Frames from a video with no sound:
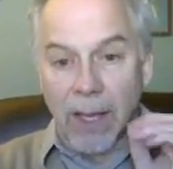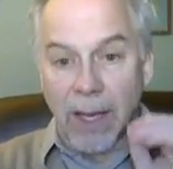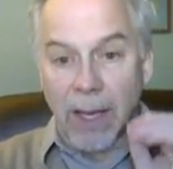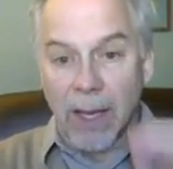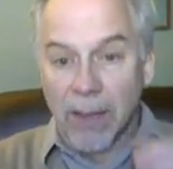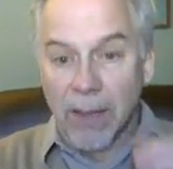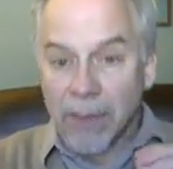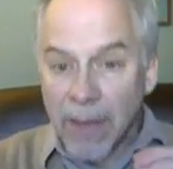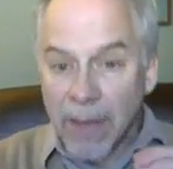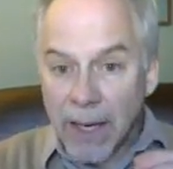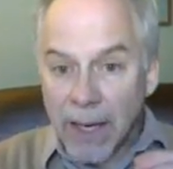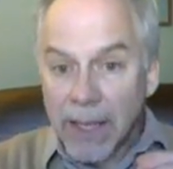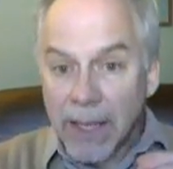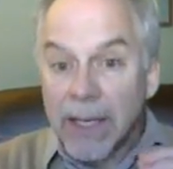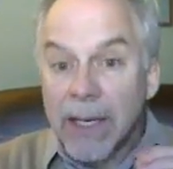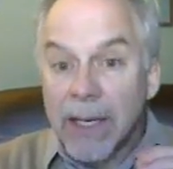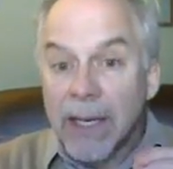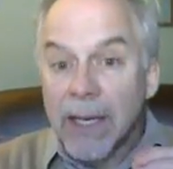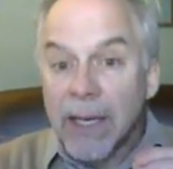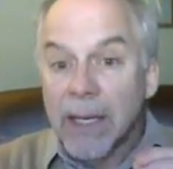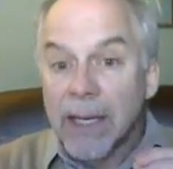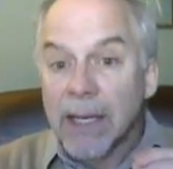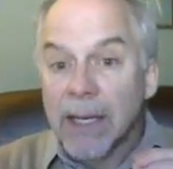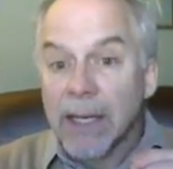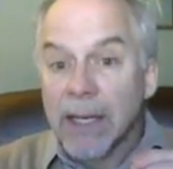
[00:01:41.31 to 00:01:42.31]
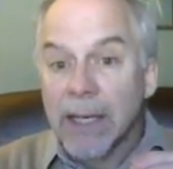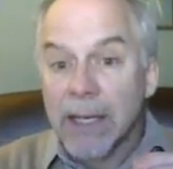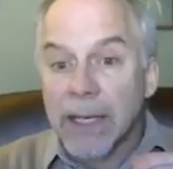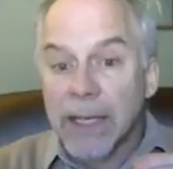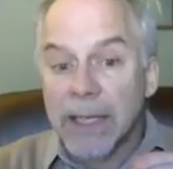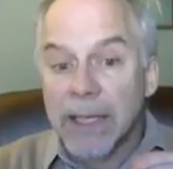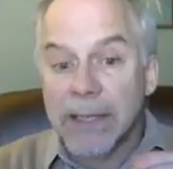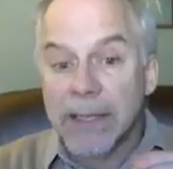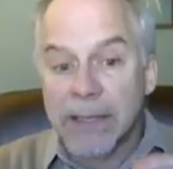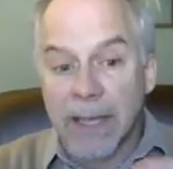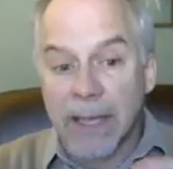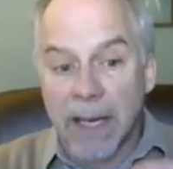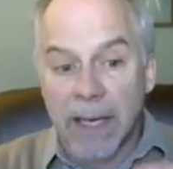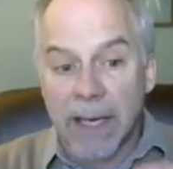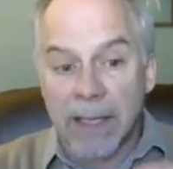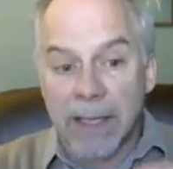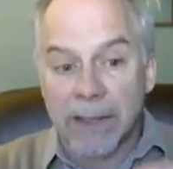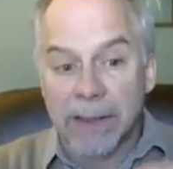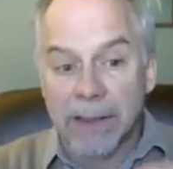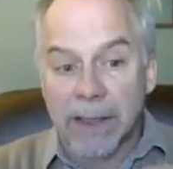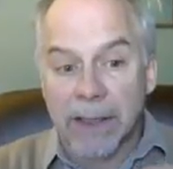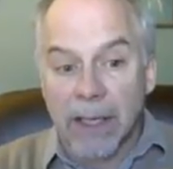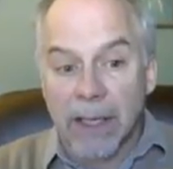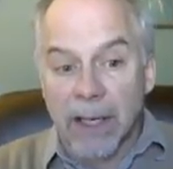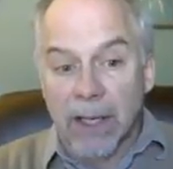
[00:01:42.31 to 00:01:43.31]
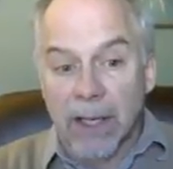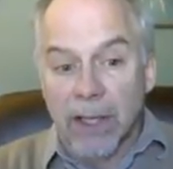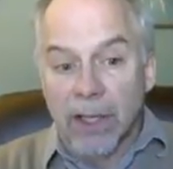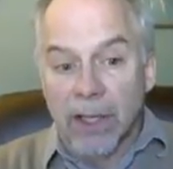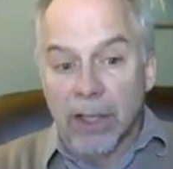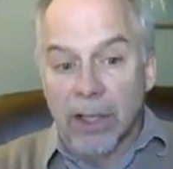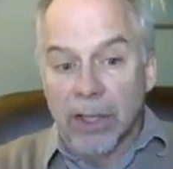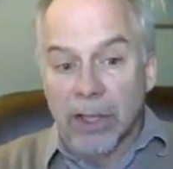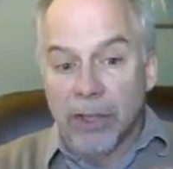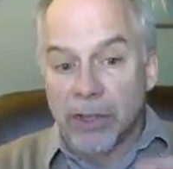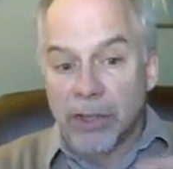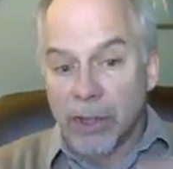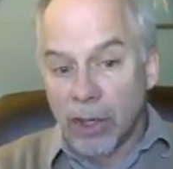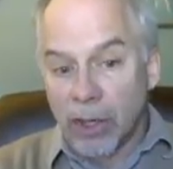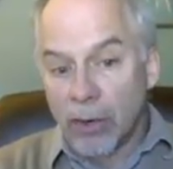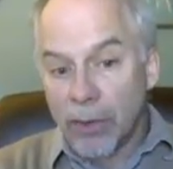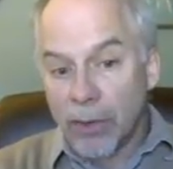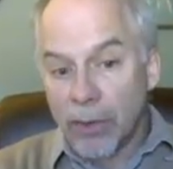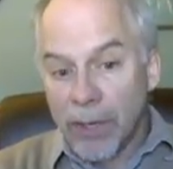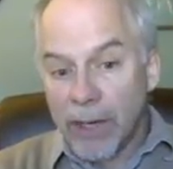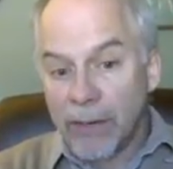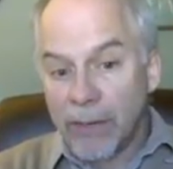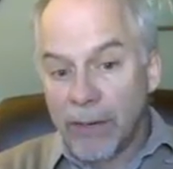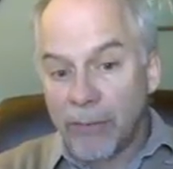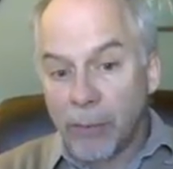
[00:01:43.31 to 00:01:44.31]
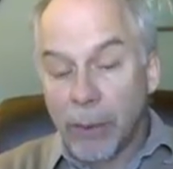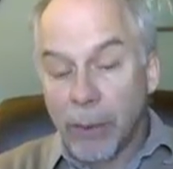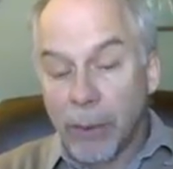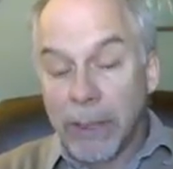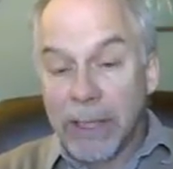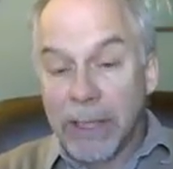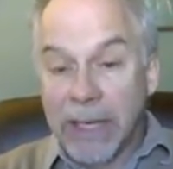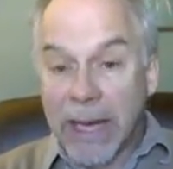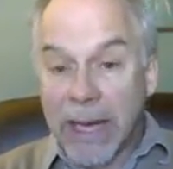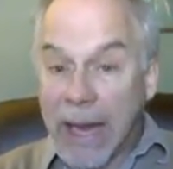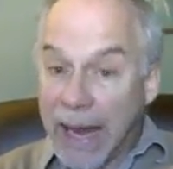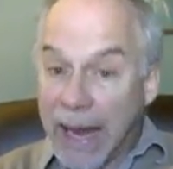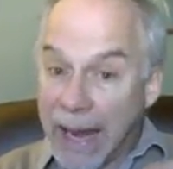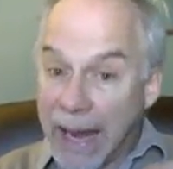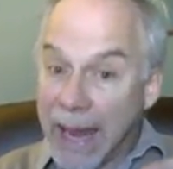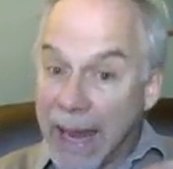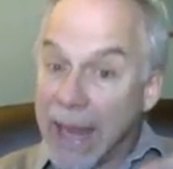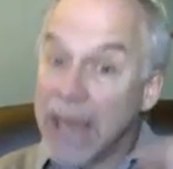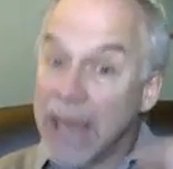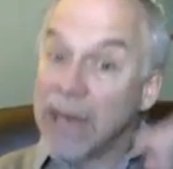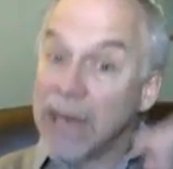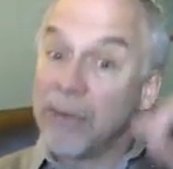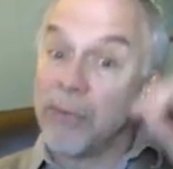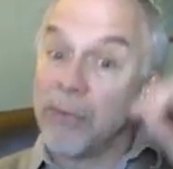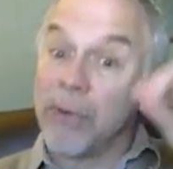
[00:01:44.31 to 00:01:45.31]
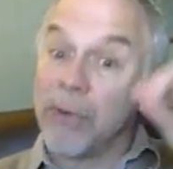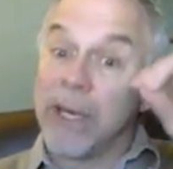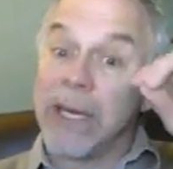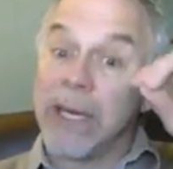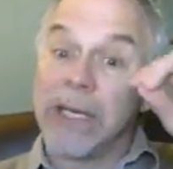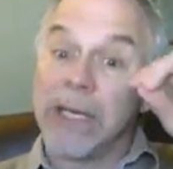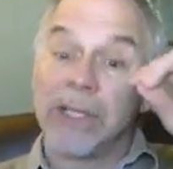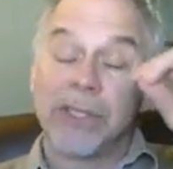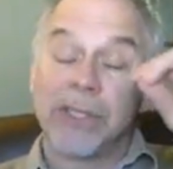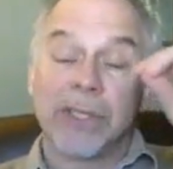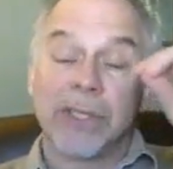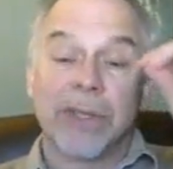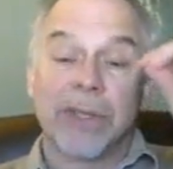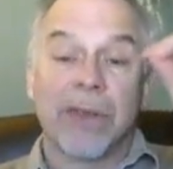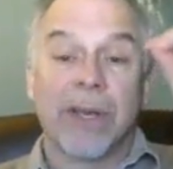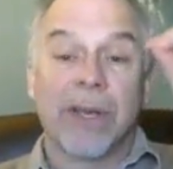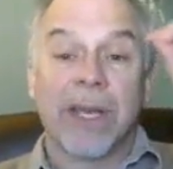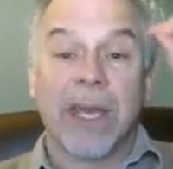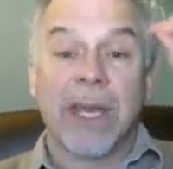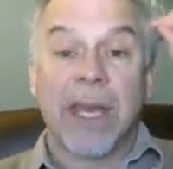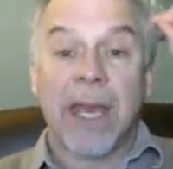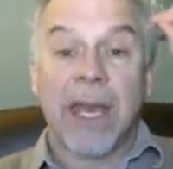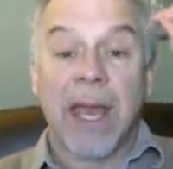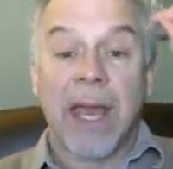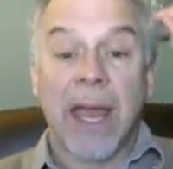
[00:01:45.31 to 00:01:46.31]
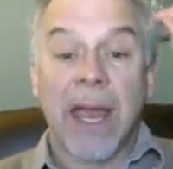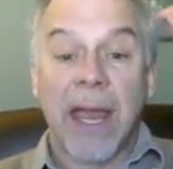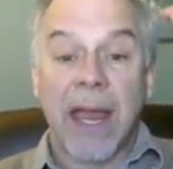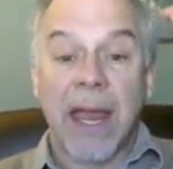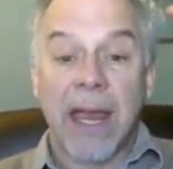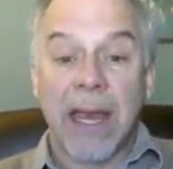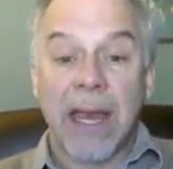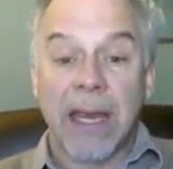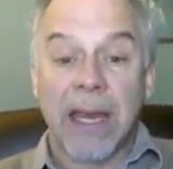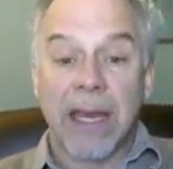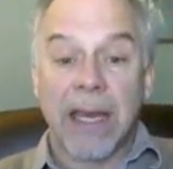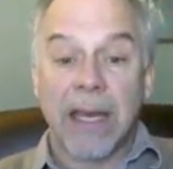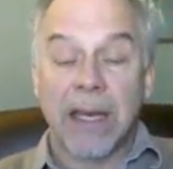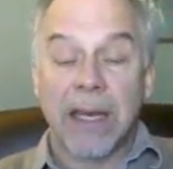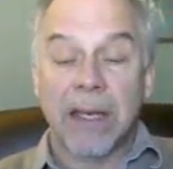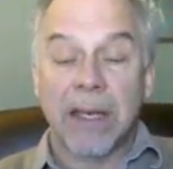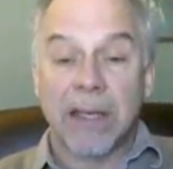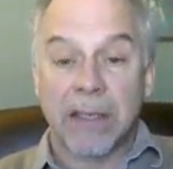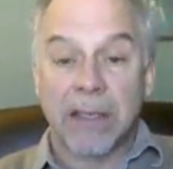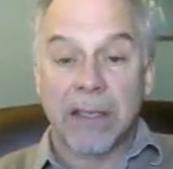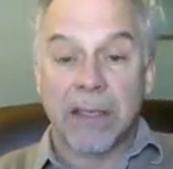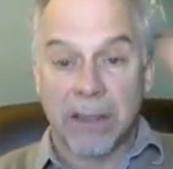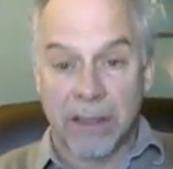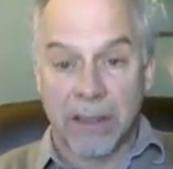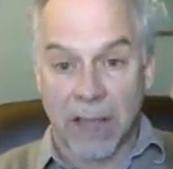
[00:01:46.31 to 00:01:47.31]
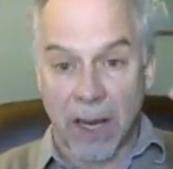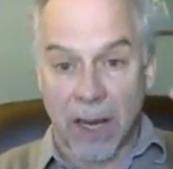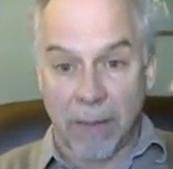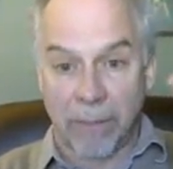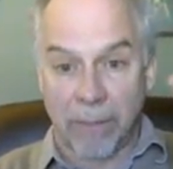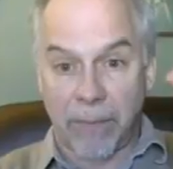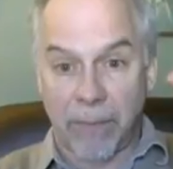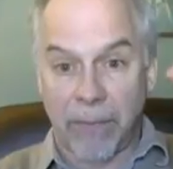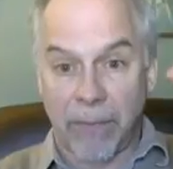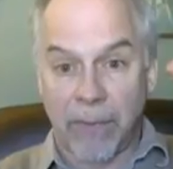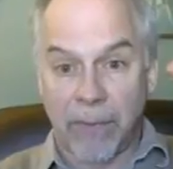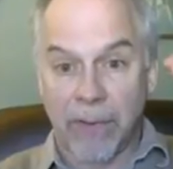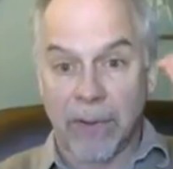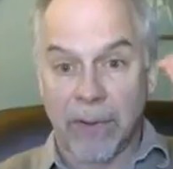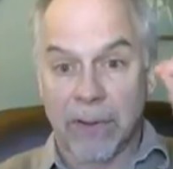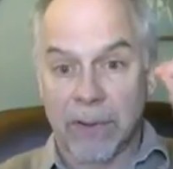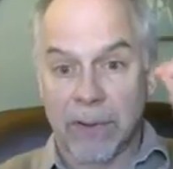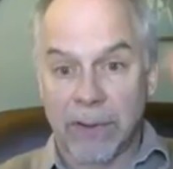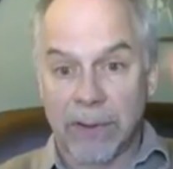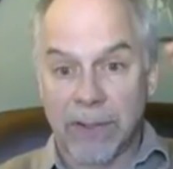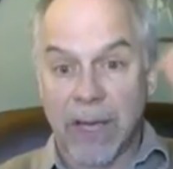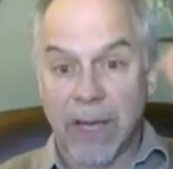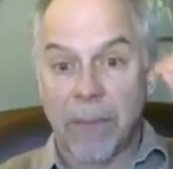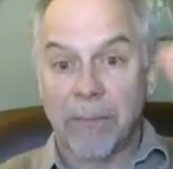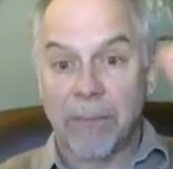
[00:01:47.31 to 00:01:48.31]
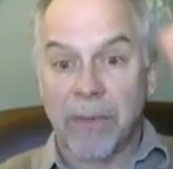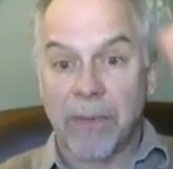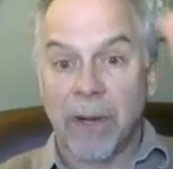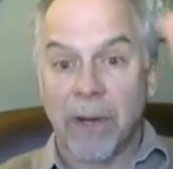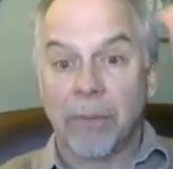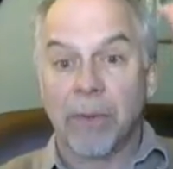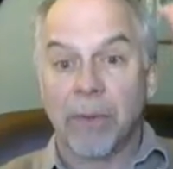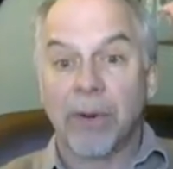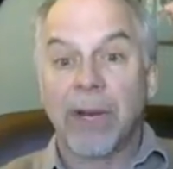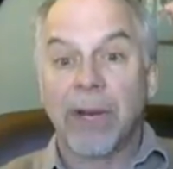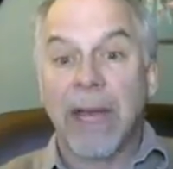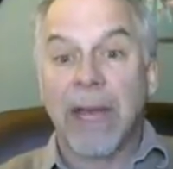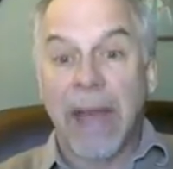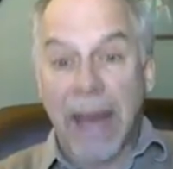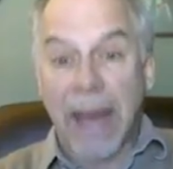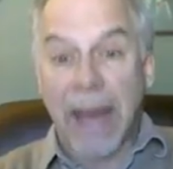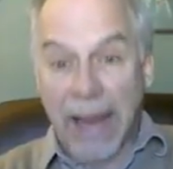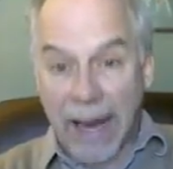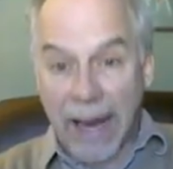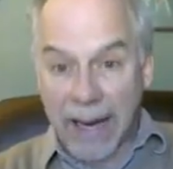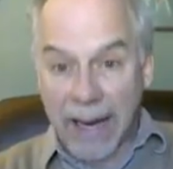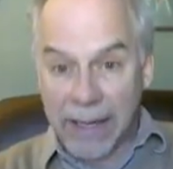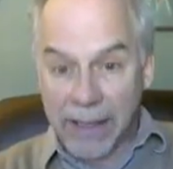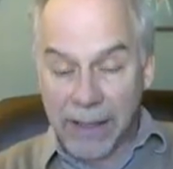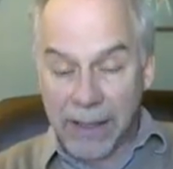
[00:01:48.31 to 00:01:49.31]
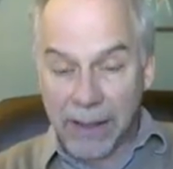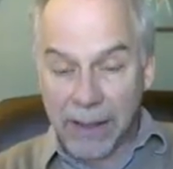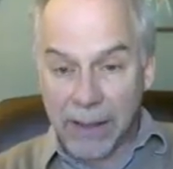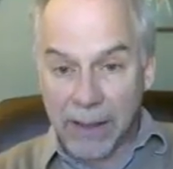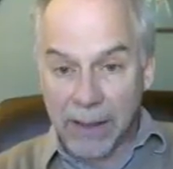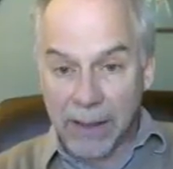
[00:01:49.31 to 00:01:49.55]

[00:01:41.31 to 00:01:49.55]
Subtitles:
And then he says, show that if we can reach the k step, the step number k,